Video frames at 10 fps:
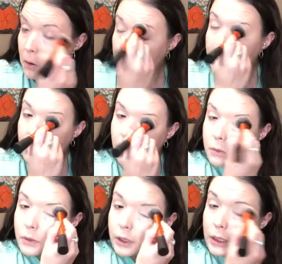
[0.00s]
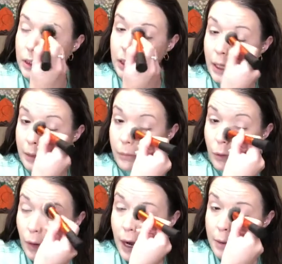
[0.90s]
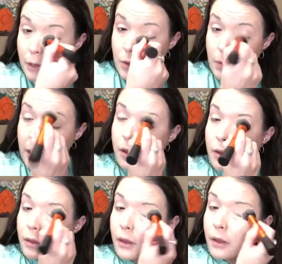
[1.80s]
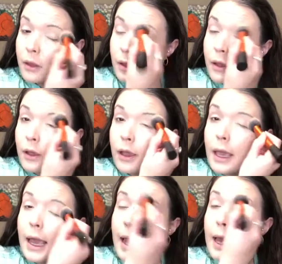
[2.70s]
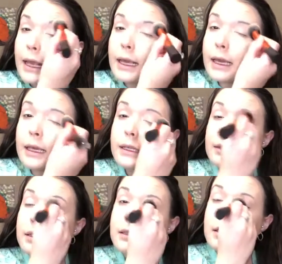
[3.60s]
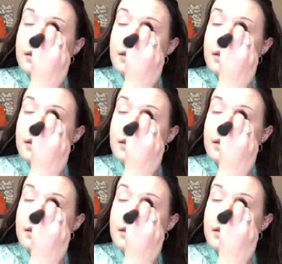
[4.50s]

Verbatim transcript: you don't really need a primer with, and